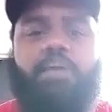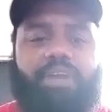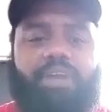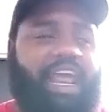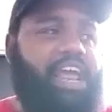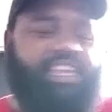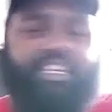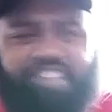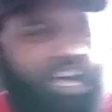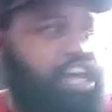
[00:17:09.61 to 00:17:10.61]
But now your
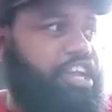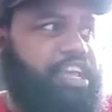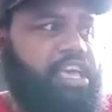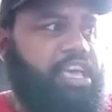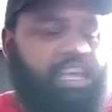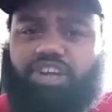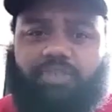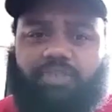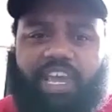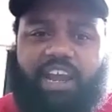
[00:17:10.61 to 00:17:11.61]
son is
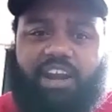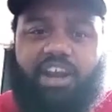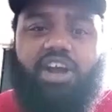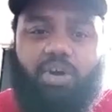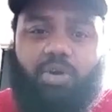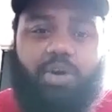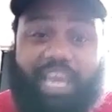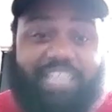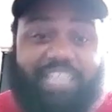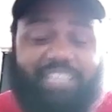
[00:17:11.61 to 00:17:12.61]
over here on
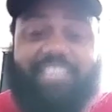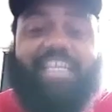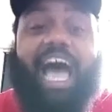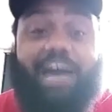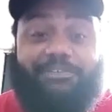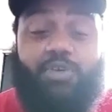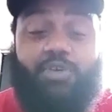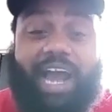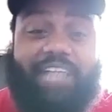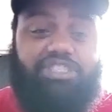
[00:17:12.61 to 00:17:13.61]
his his
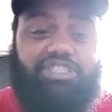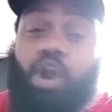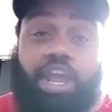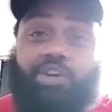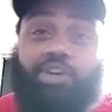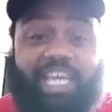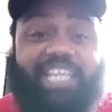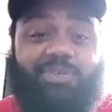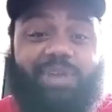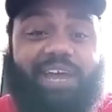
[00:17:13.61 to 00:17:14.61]
iPhone got stolen or
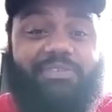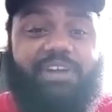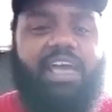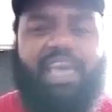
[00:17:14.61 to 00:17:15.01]
leaked or whatever.